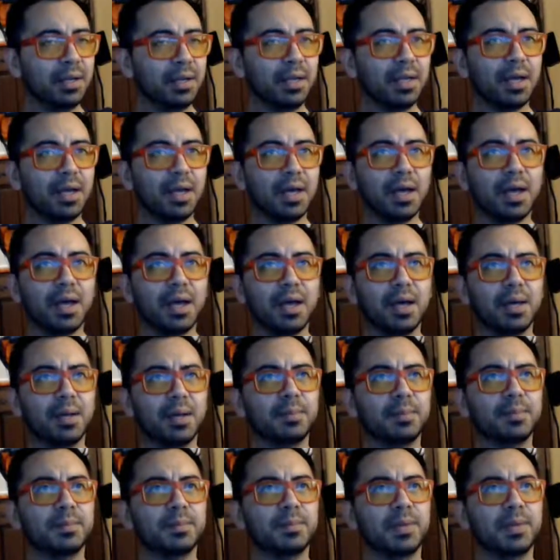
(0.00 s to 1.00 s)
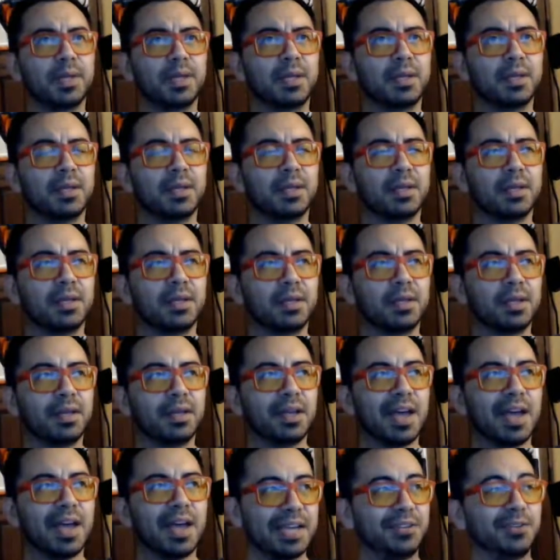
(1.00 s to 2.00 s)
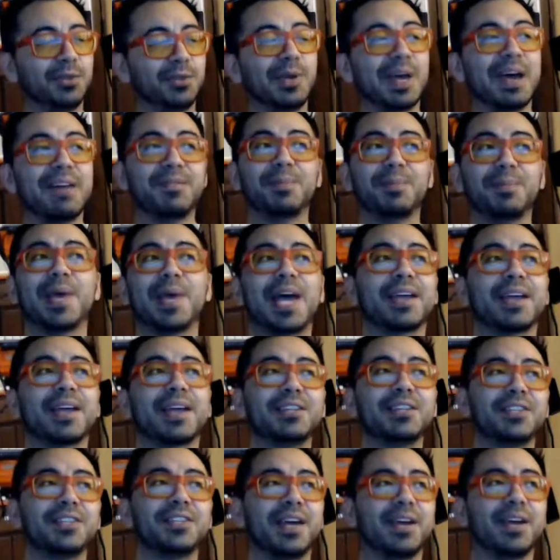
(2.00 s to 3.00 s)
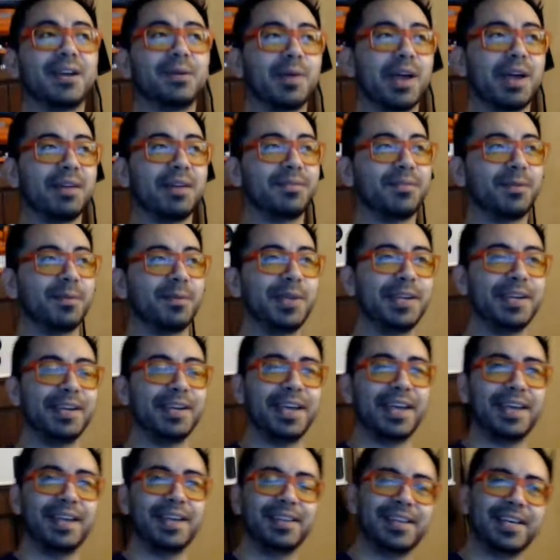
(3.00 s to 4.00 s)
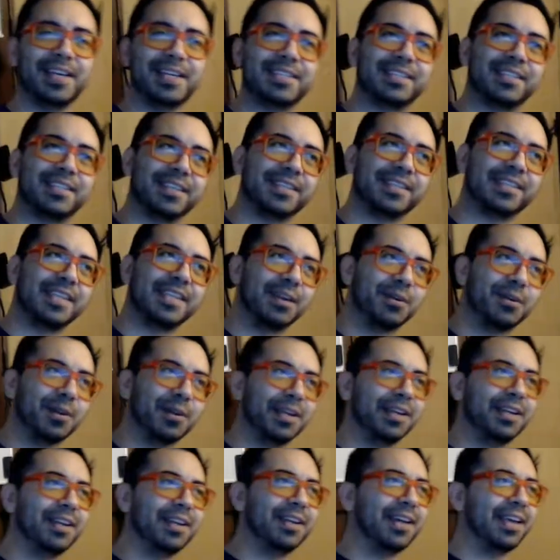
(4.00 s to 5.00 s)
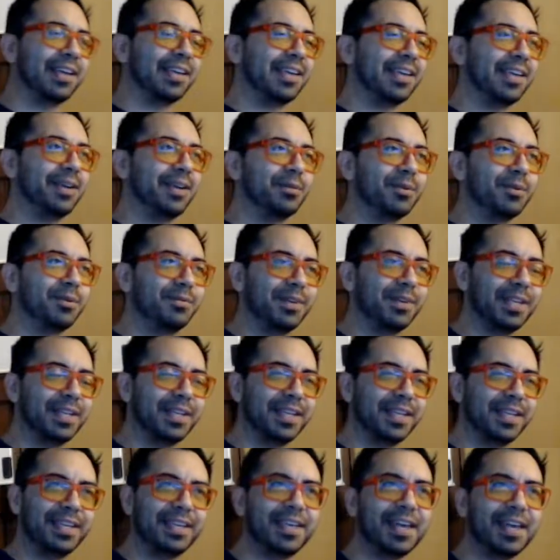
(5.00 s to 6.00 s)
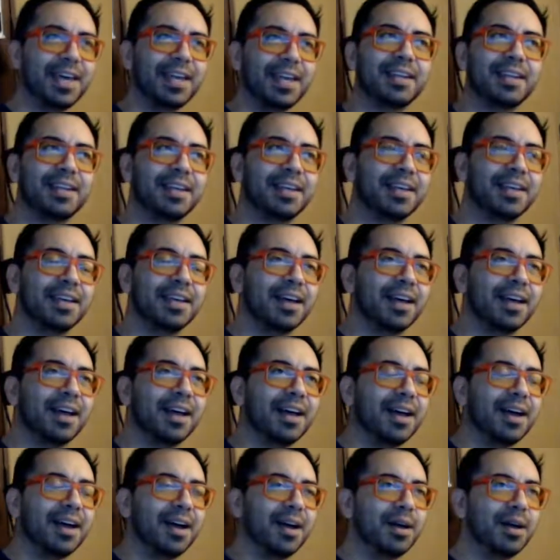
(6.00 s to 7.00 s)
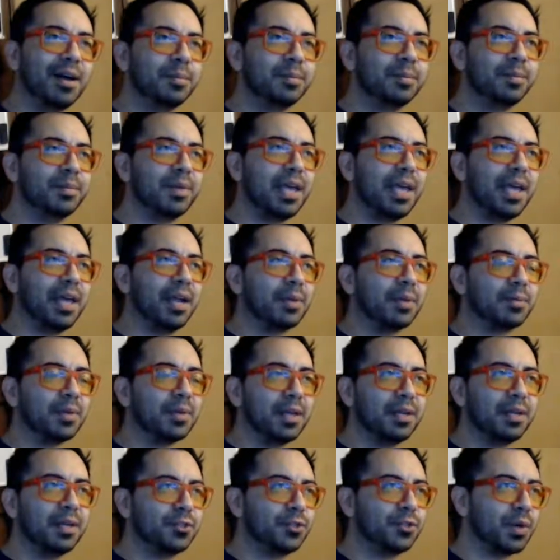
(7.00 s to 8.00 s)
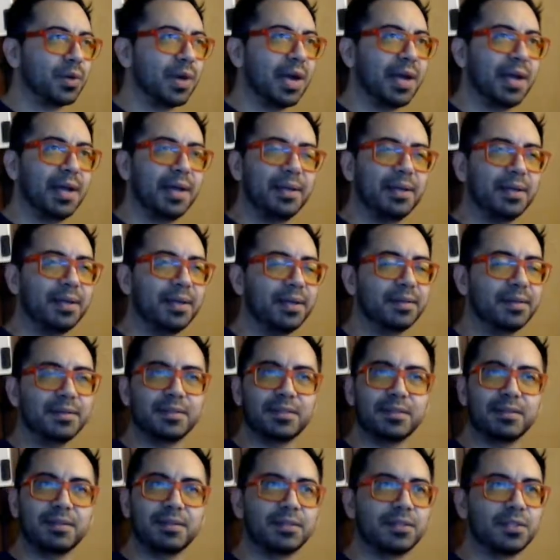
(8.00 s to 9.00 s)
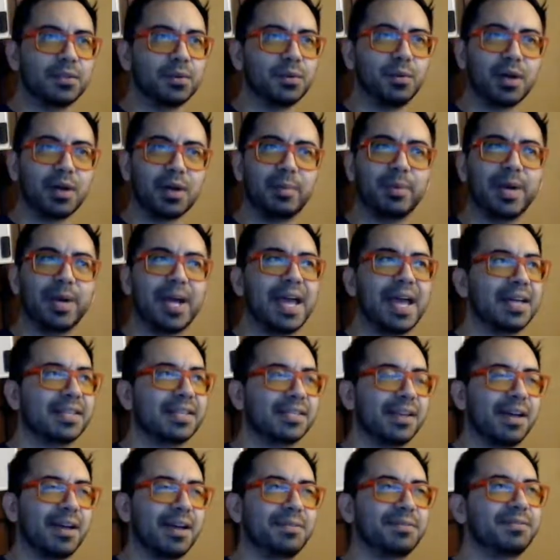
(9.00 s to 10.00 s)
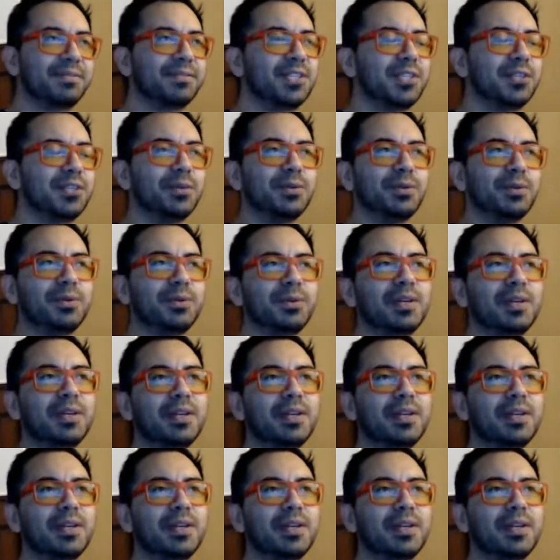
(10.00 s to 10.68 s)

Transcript: I do have a package that arrived for me today. That's a secret. I can't reveal it yet. And I'm gonna try to work my ass off to